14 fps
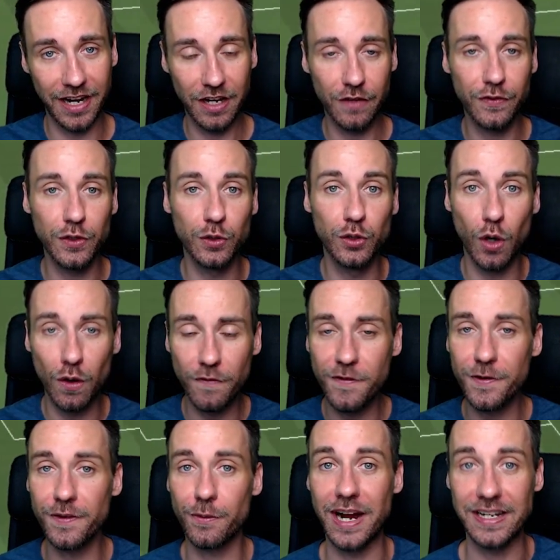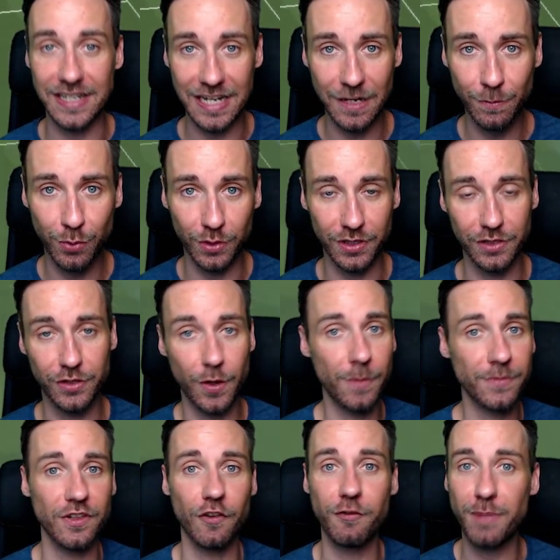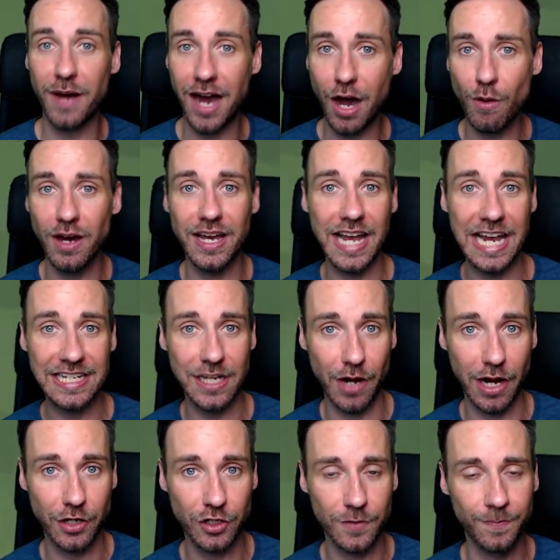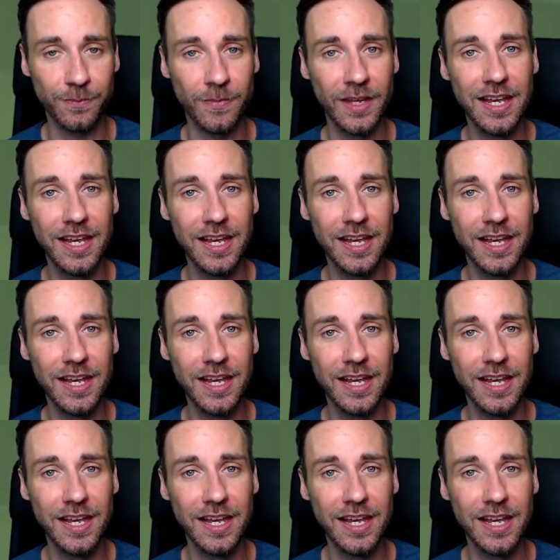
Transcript: if you go for the right input in terms of power and direction,